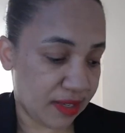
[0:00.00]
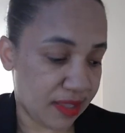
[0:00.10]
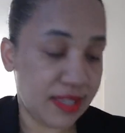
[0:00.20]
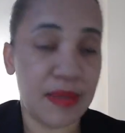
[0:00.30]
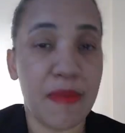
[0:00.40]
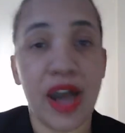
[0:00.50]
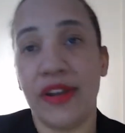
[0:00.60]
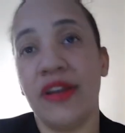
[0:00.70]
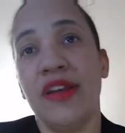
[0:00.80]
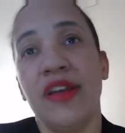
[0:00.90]
Doesn't
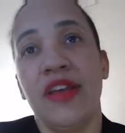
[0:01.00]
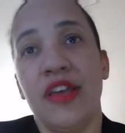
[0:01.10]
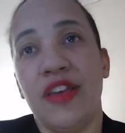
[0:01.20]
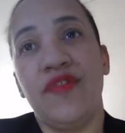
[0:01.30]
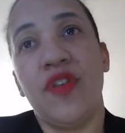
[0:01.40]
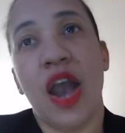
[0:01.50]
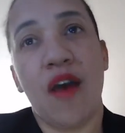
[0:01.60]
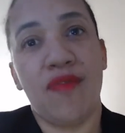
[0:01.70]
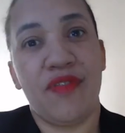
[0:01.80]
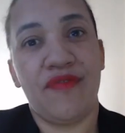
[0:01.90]
matter if you have
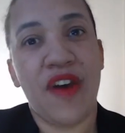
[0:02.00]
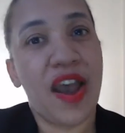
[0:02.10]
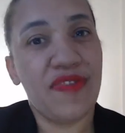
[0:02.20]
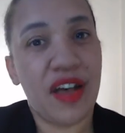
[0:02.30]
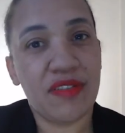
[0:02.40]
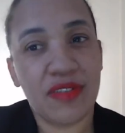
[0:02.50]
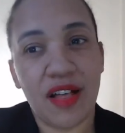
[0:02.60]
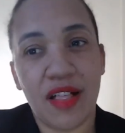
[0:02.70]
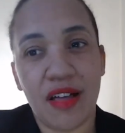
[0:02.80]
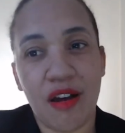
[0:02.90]
$5,000
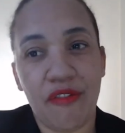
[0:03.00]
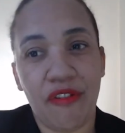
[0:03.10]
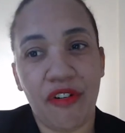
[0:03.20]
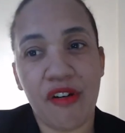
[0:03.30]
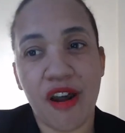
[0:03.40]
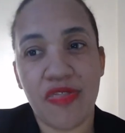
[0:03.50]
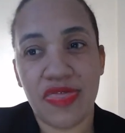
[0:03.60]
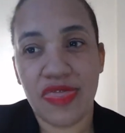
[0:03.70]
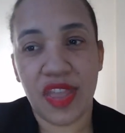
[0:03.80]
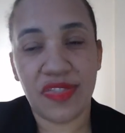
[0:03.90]
offer or
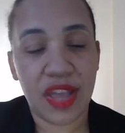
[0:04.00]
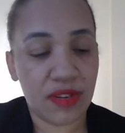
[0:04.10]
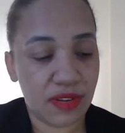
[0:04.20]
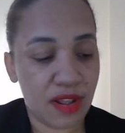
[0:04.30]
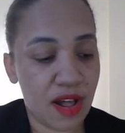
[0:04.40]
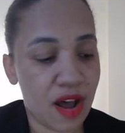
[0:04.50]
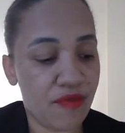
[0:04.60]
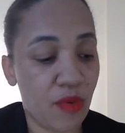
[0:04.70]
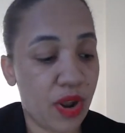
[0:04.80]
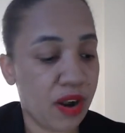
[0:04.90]
$10,000
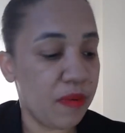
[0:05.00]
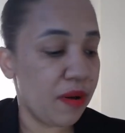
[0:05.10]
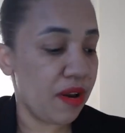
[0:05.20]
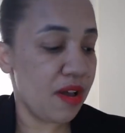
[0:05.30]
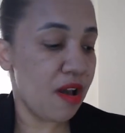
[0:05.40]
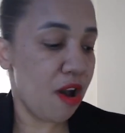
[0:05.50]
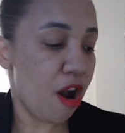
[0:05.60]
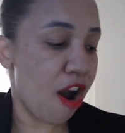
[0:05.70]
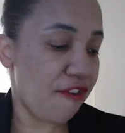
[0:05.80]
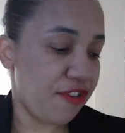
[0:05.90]
offer, whatever
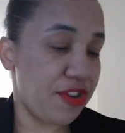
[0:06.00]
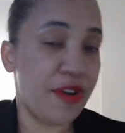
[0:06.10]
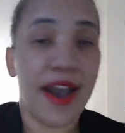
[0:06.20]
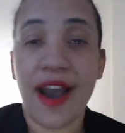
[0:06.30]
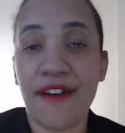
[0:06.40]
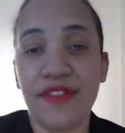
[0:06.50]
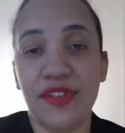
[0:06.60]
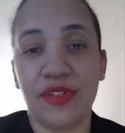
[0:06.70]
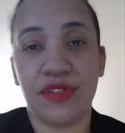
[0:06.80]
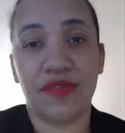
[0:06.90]
offer you have, you
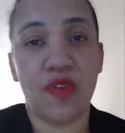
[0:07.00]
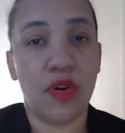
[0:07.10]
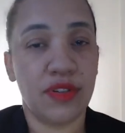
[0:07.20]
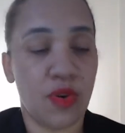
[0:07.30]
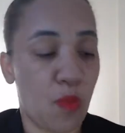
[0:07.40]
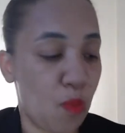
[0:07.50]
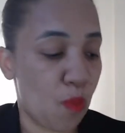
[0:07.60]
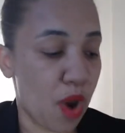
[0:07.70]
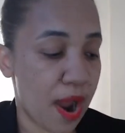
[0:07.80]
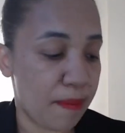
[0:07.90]
just focus on
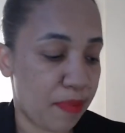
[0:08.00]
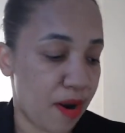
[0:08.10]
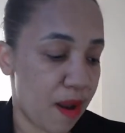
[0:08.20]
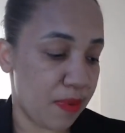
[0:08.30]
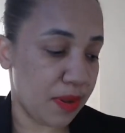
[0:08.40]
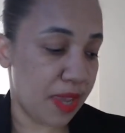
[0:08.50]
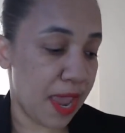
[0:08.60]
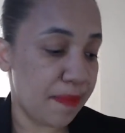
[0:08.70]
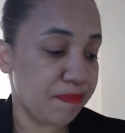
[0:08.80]
one problem, okay?